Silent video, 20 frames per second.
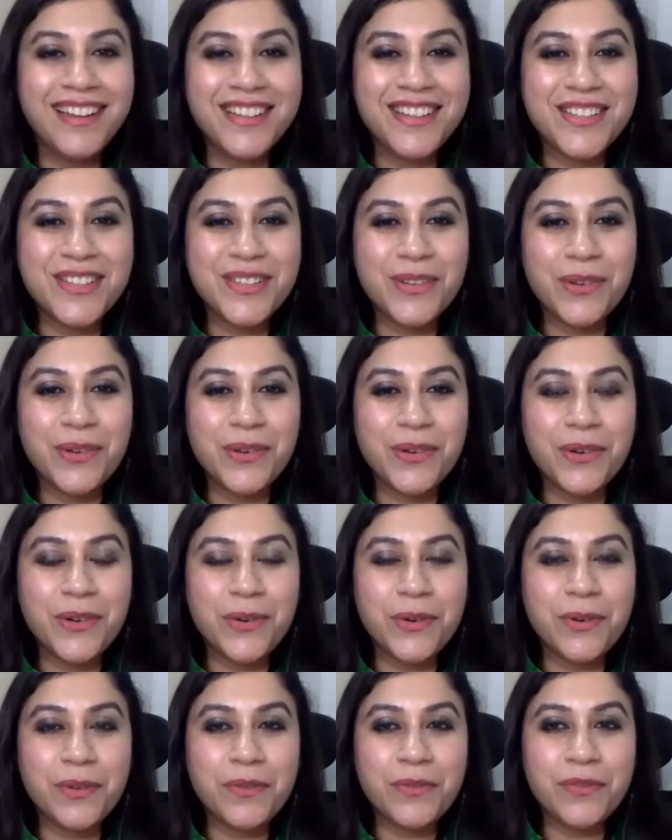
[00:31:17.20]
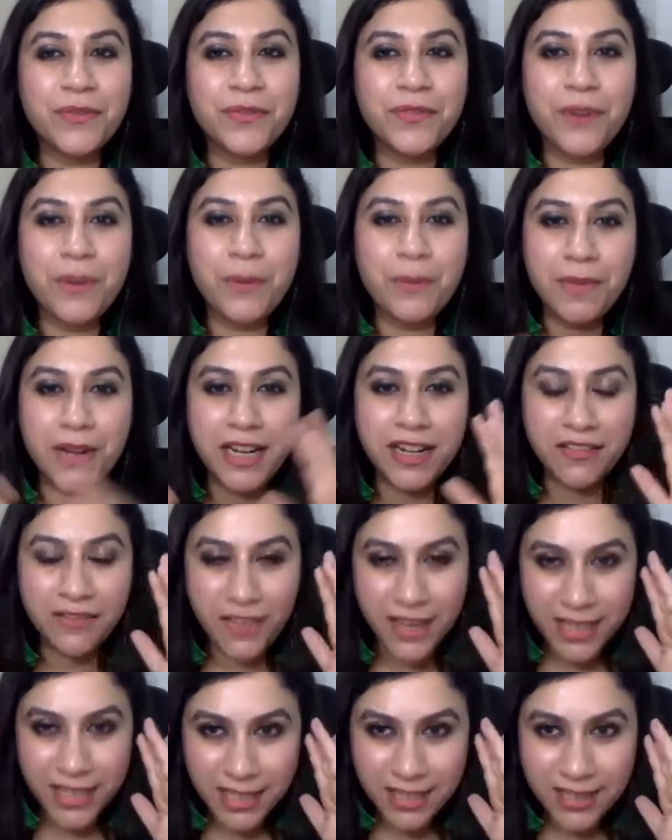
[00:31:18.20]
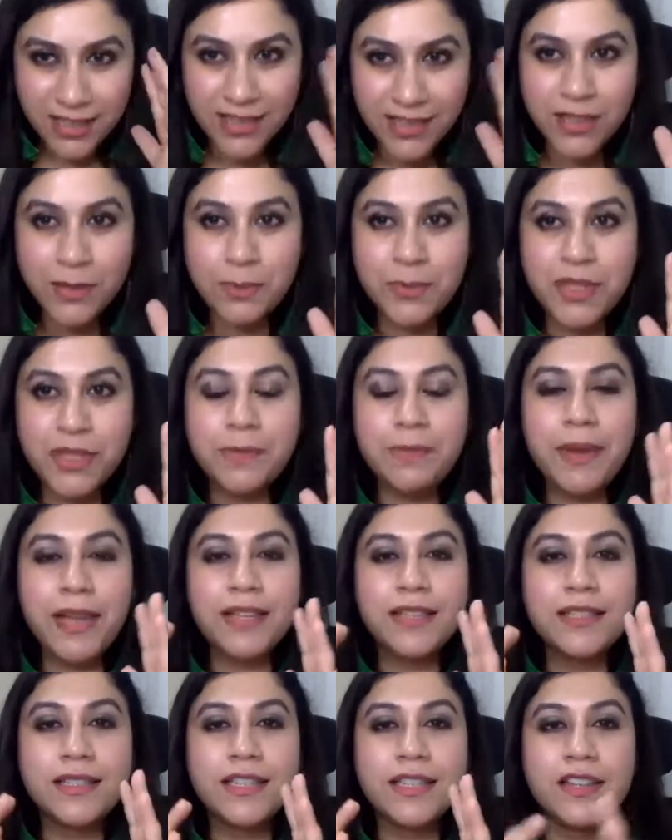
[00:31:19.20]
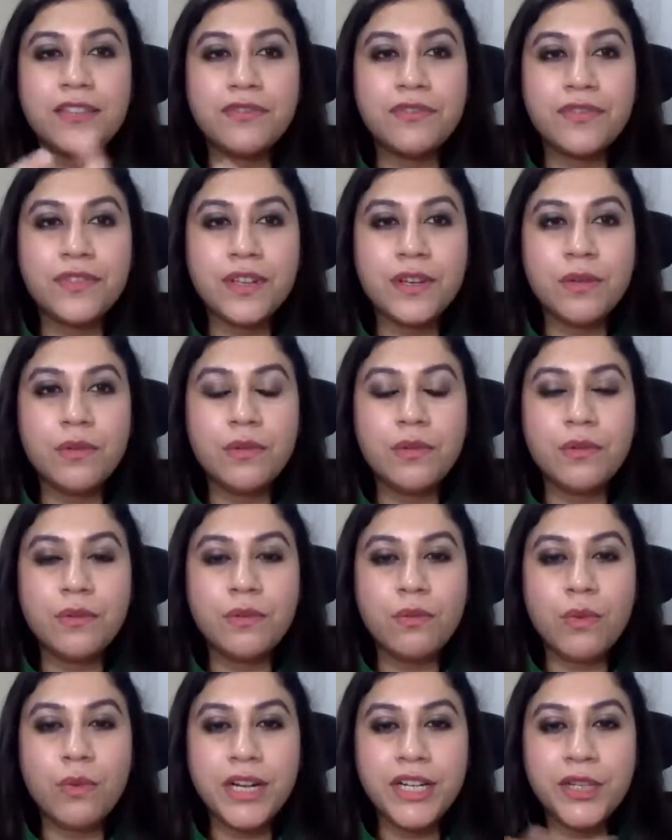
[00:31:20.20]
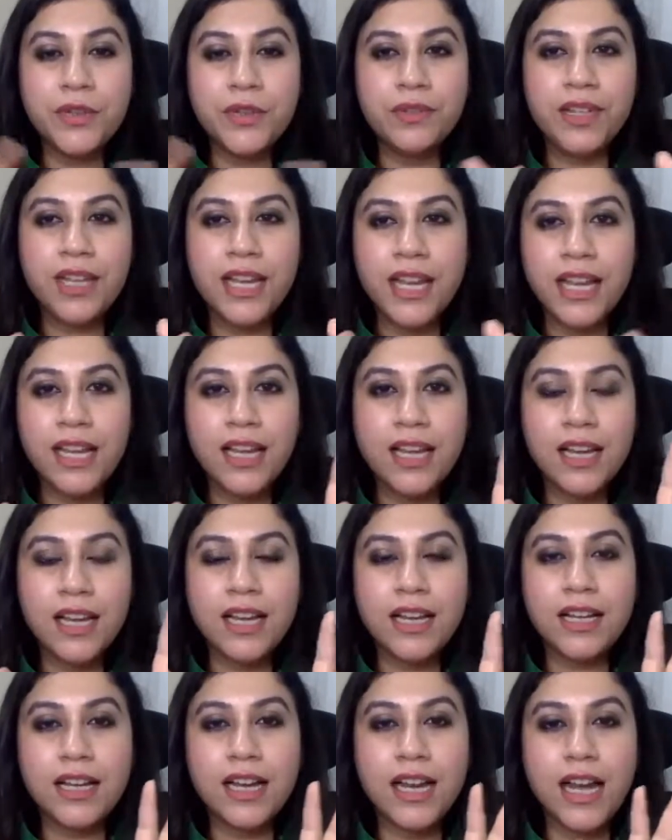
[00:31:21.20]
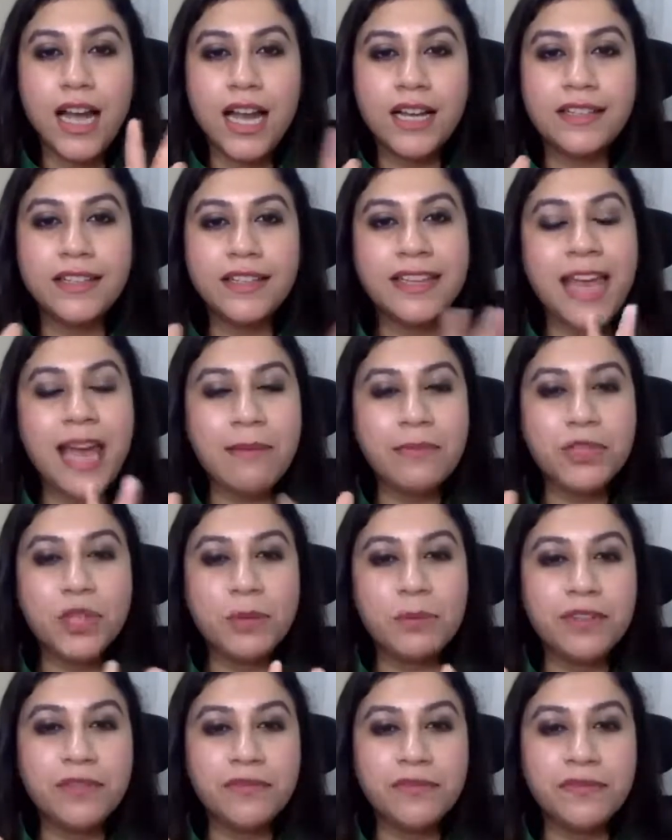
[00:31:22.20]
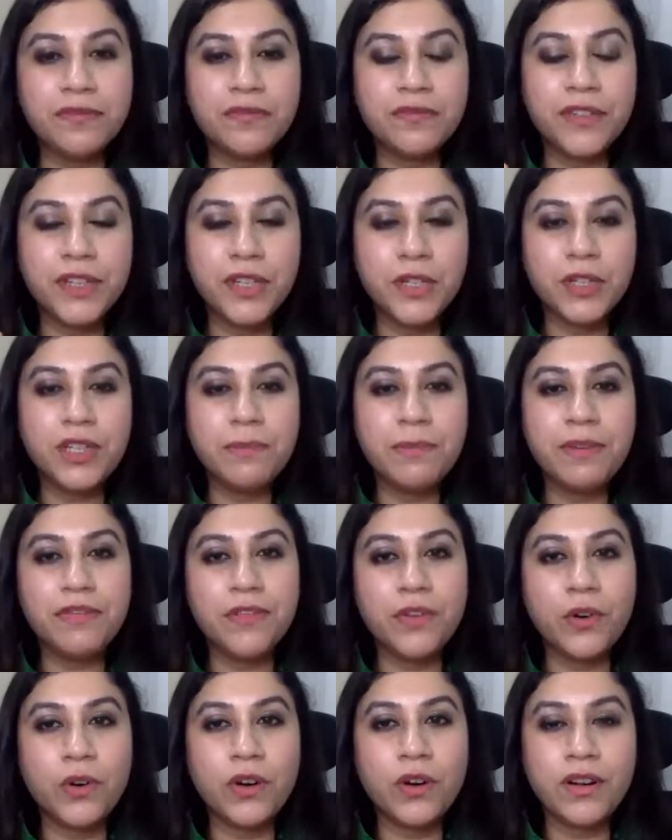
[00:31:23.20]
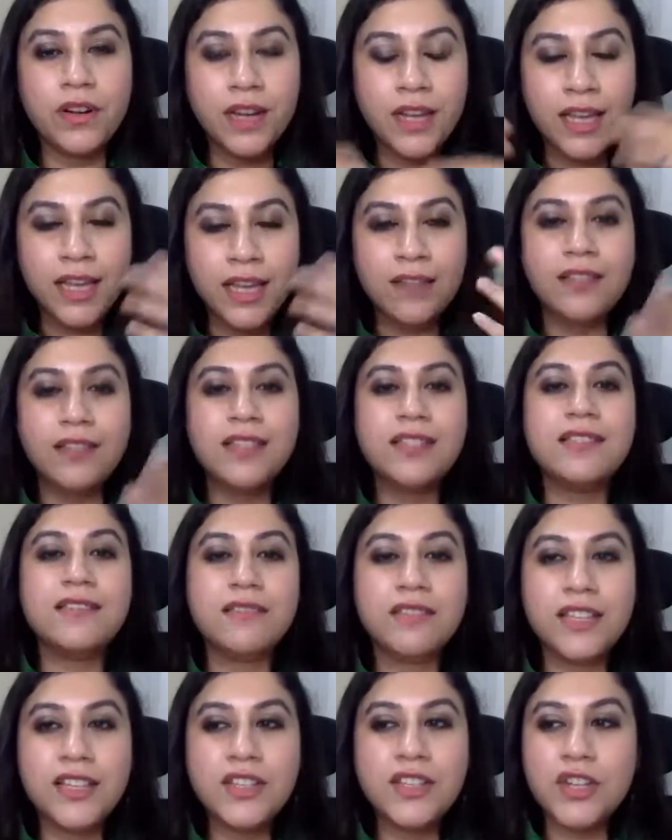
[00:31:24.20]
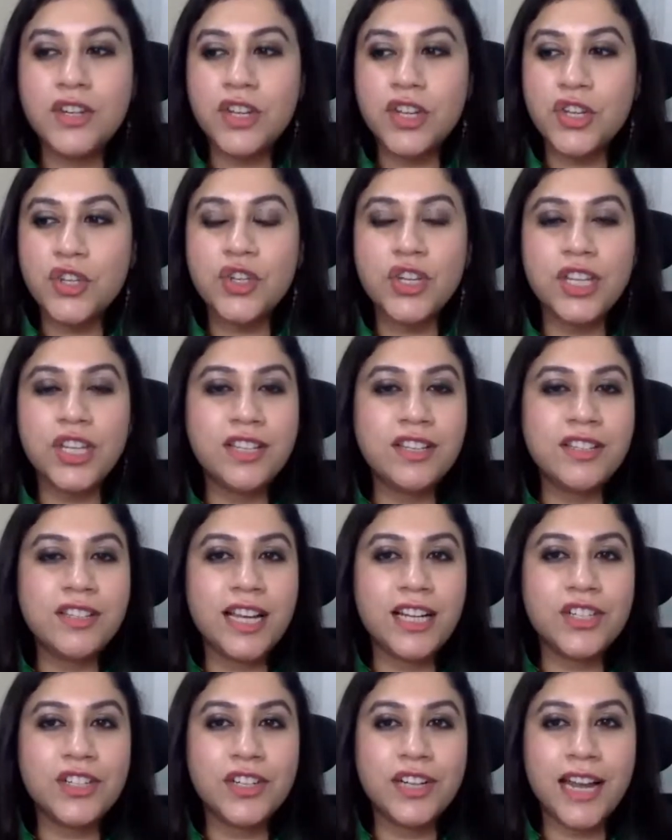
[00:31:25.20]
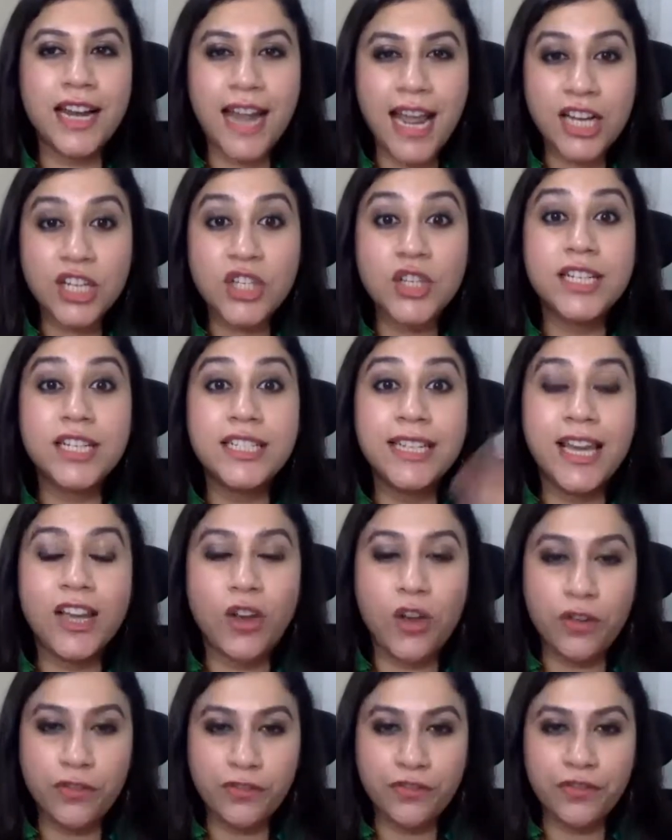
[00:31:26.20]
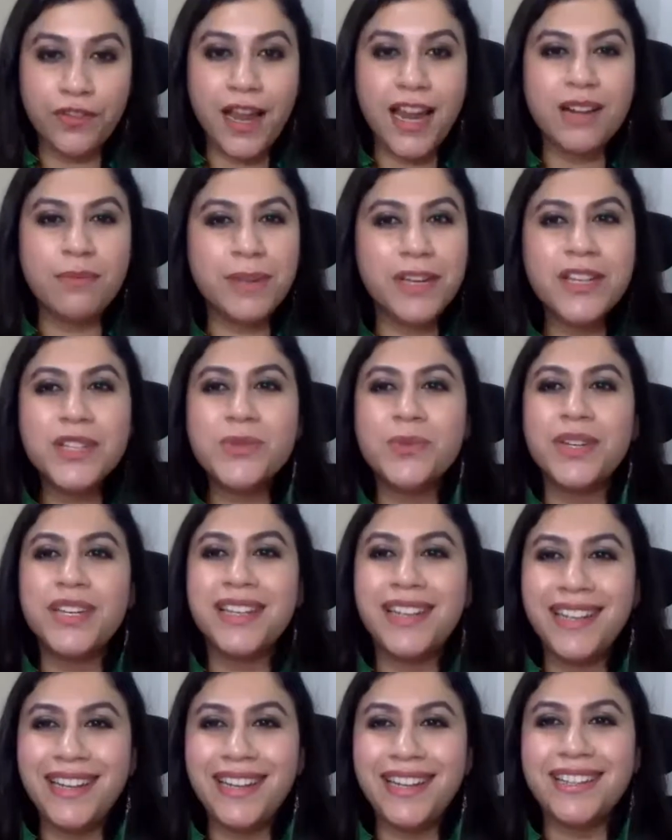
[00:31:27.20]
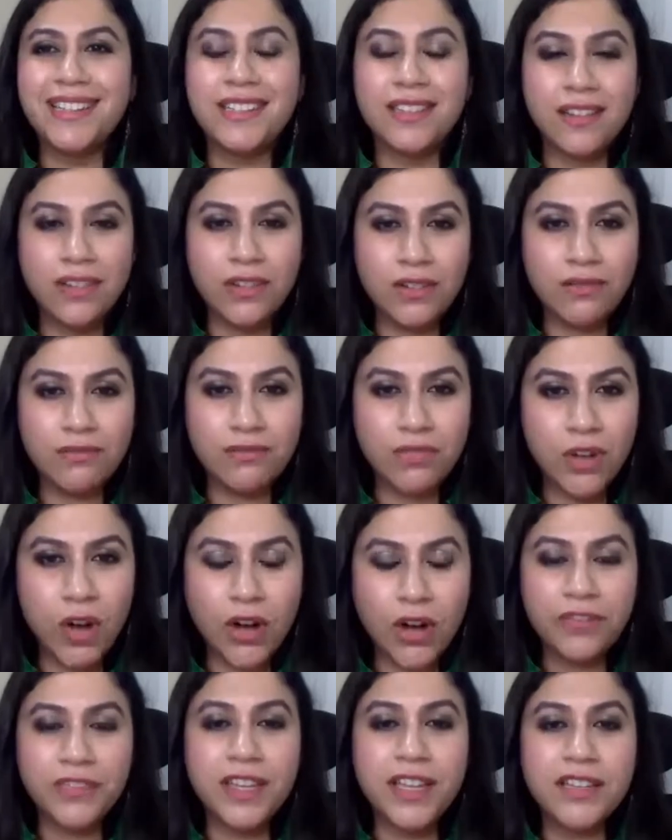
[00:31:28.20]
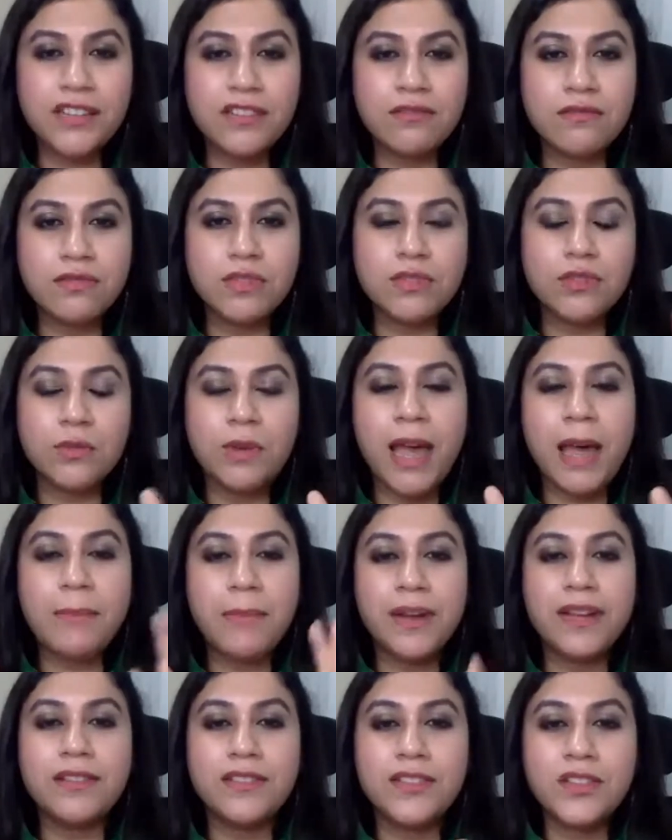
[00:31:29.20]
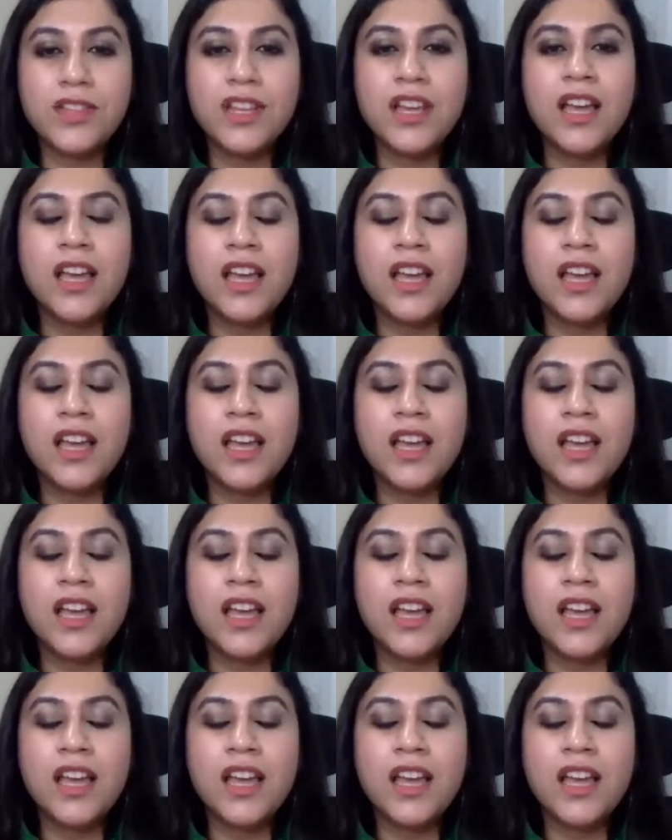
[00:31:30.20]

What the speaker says: So, from an investor's perspective, what do you think are the gaps to be filled before this industry, this sector can actually take off? And because we need a lot of things to happen in this